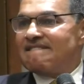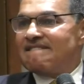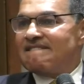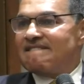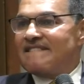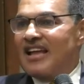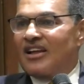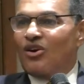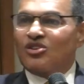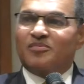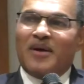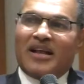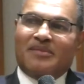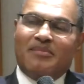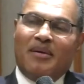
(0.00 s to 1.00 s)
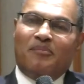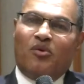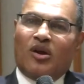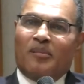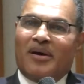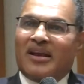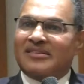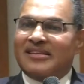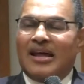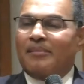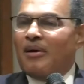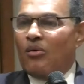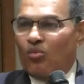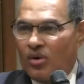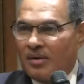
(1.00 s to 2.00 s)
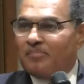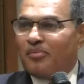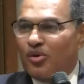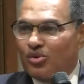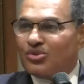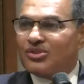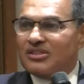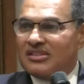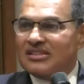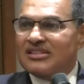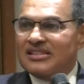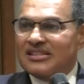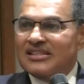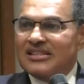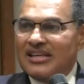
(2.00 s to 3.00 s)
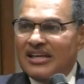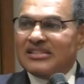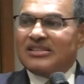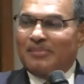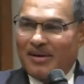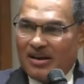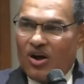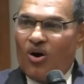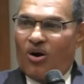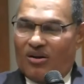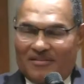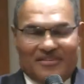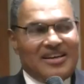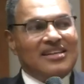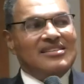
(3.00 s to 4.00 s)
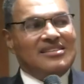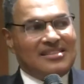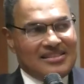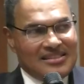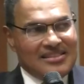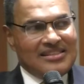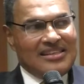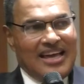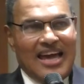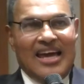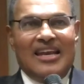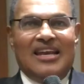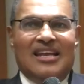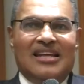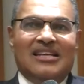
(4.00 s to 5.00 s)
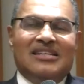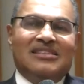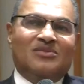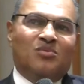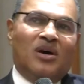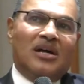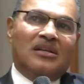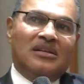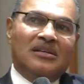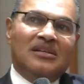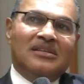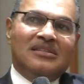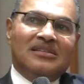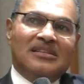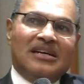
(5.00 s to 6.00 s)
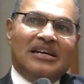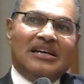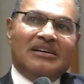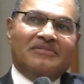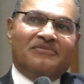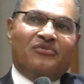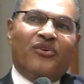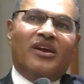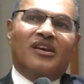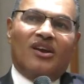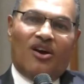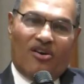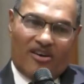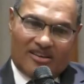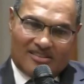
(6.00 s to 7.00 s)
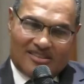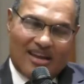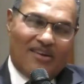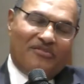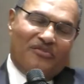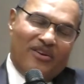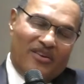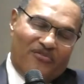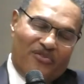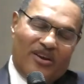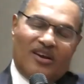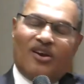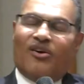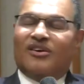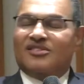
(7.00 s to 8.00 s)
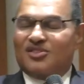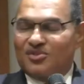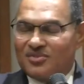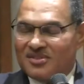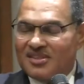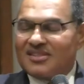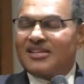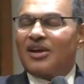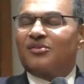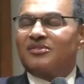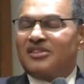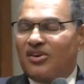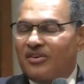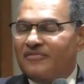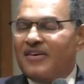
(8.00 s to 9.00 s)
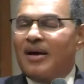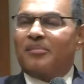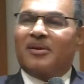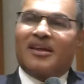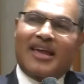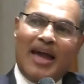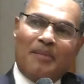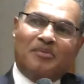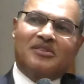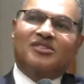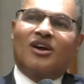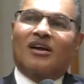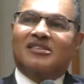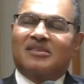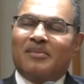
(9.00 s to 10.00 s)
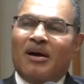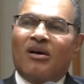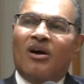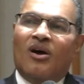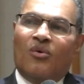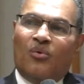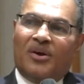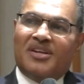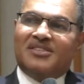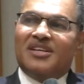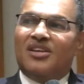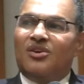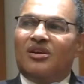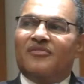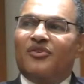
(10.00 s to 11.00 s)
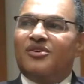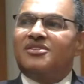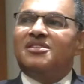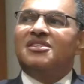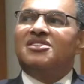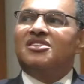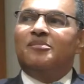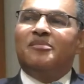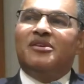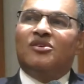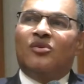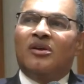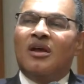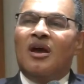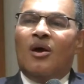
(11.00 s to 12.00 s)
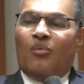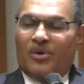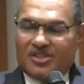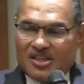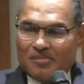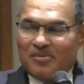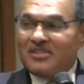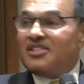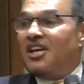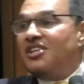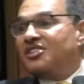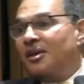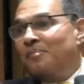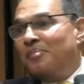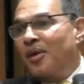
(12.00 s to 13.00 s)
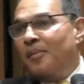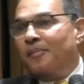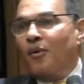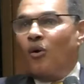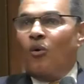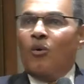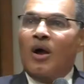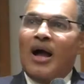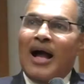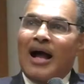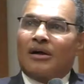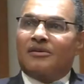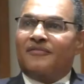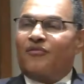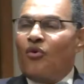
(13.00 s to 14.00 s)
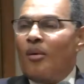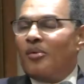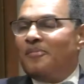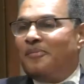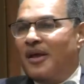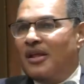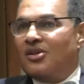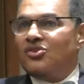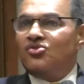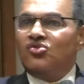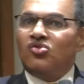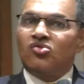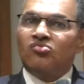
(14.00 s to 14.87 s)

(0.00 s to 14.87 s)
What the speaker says: It goes back to my point about it's not about one person, it's about all of us. And it is what our friend Fred Lawrence, who's the Secretary of Phi Beta Kappa, talks about. What is it universities should be doing? We should be teaching people how to form opinions